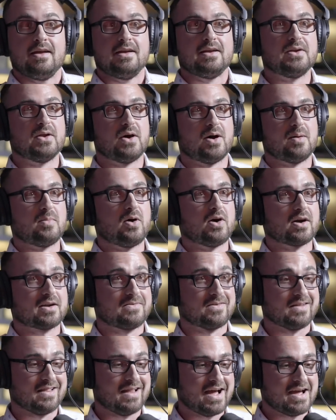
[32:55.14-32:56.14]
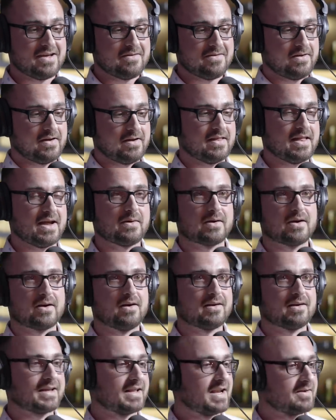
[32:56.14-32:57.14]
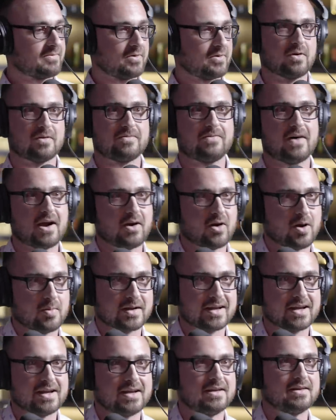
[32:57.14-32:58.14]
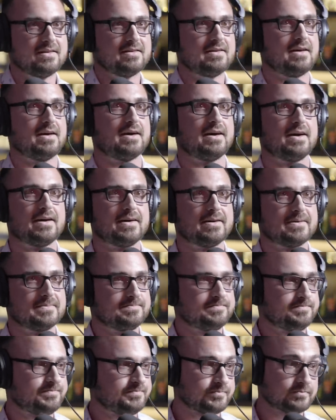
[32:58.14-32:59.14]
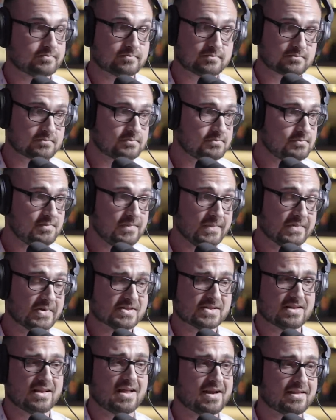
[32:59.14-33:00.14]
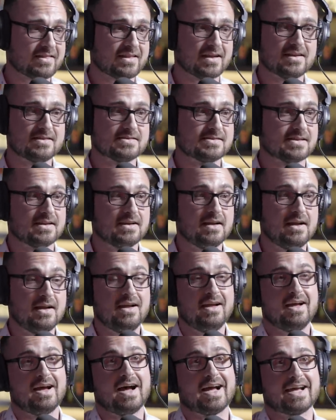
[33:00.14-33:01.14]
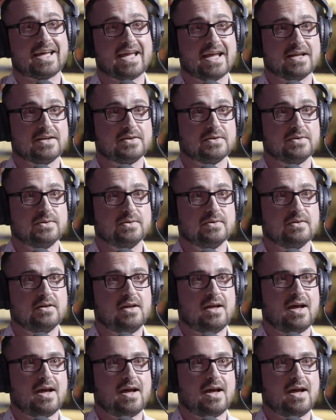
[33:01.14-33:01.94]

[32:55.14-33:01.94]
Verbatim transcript: you know I'm marked for life in that regard. Can never own a firearm again. Um, There's a lot of things that I can't do.